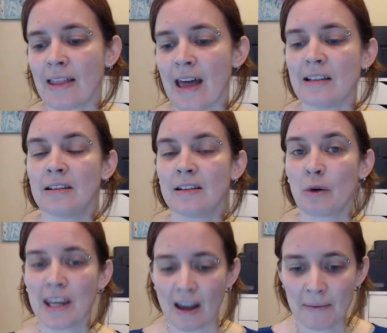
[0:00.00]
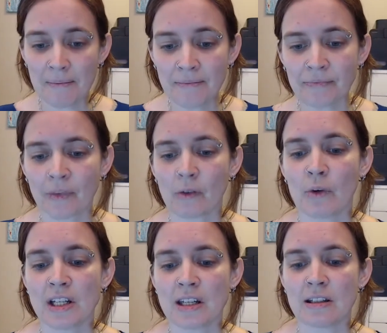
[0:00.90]
that sodium,
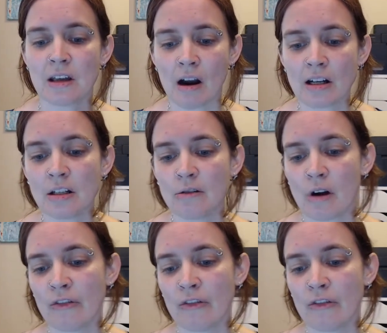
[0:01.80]
which is the R2O